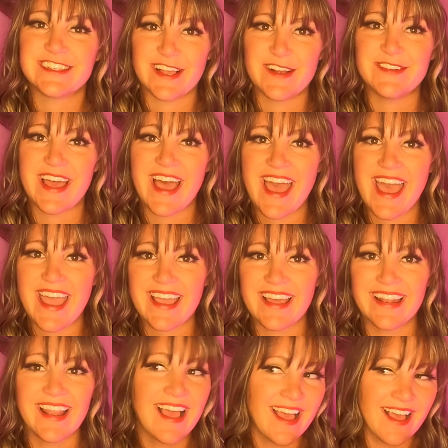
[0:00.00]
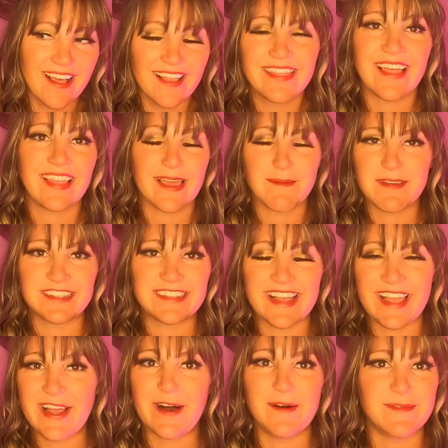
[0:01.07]
slow day, and they let me
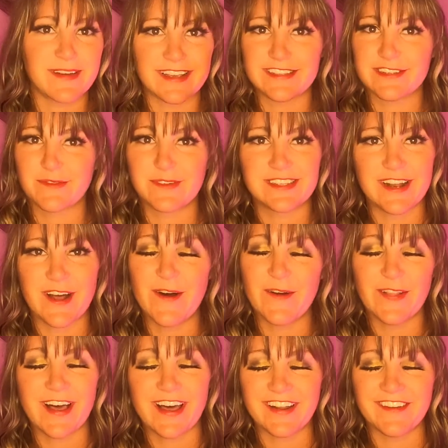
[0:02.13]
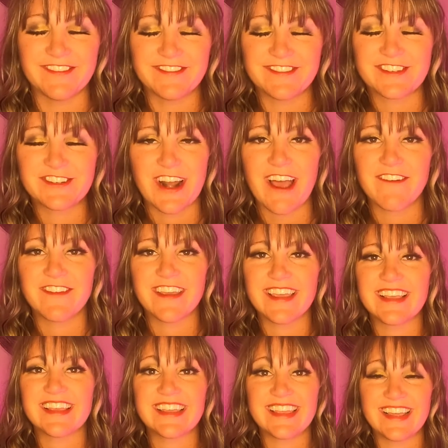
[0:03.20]
stay on because there wasn't a whole lot of
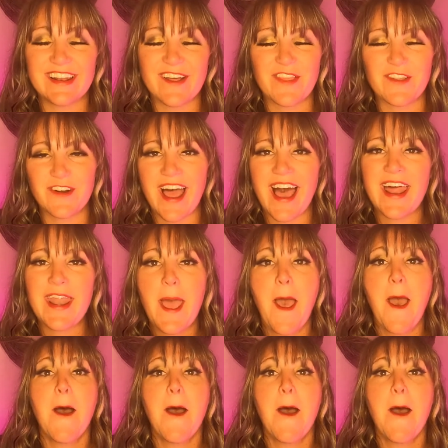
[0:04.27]
traffic getting on the ride,